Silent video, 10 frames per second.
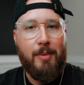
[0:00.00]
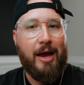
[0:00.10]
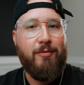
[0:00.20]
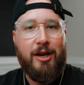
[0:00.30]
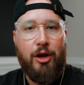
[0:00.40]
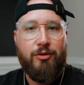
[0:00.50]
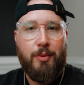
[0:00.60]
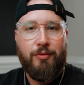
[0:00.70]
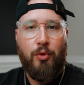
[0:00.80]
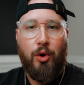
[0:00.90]
of my videos
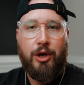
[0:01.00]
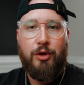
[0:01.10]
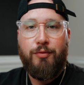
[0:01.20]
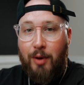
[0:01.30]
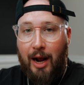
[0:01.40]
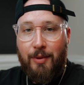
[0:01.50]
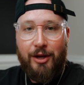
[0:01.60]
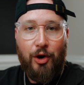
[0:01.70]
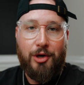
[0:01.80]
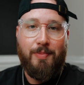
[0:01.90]
before, you've
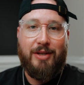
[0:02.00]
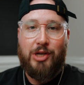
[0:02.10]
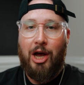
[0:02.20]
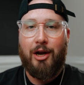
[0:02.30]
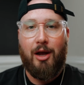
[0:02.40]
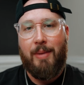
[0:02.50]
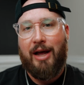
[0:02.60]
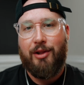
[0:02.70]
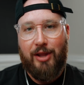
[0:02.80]
probably heard me talk about